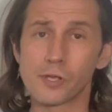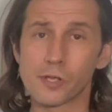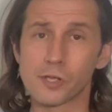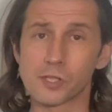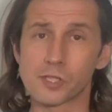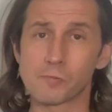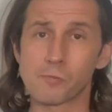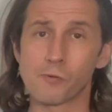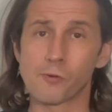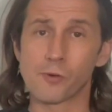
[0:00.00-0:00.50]
to
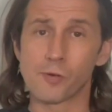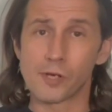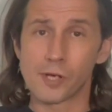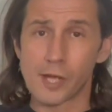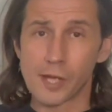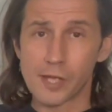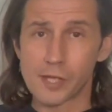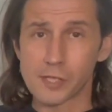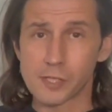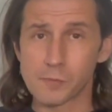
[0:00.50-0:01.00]
explore, and
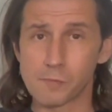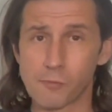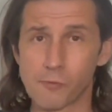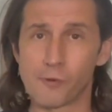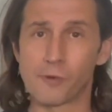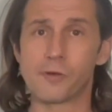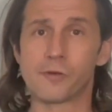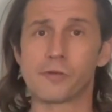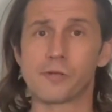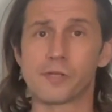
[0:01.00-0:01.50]
I
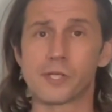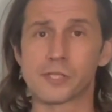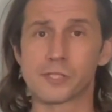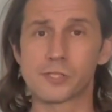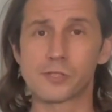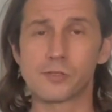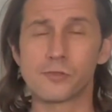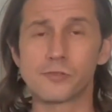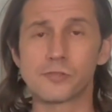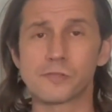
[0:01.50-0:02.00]
explore
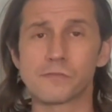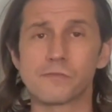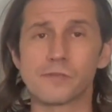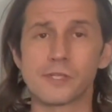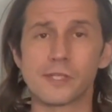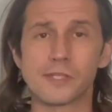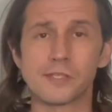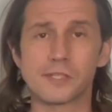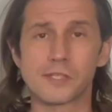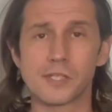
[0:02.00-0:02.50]
exclusively,
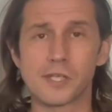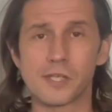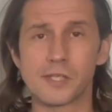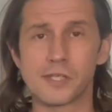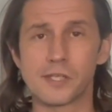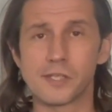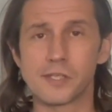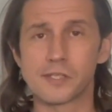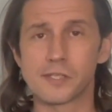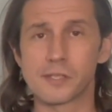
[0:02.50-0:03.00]
is the
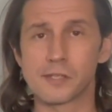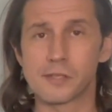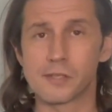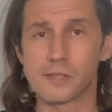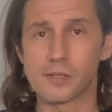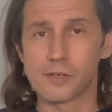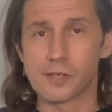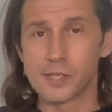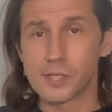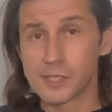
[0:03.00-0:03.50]
ideas that
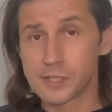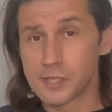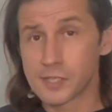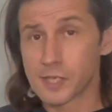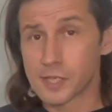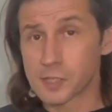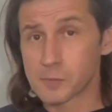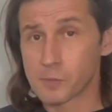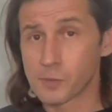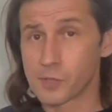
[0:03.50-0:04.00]
there is an
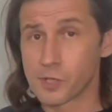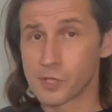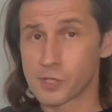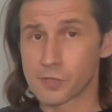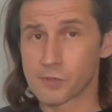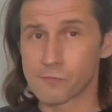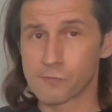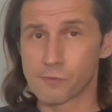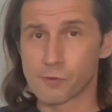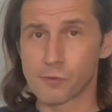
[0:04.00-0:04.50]

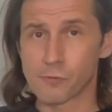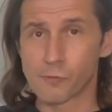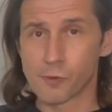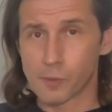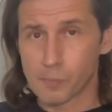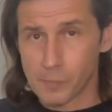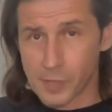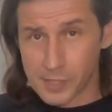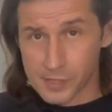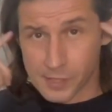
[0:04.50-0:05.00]
explanation for what
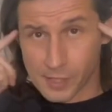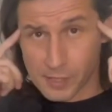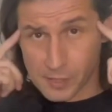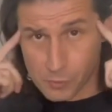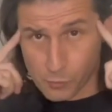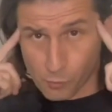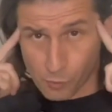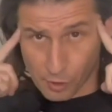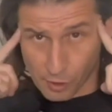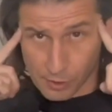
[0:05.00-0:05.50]
makes us
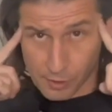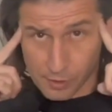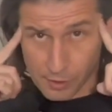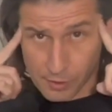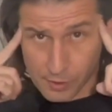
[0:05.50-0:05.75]
work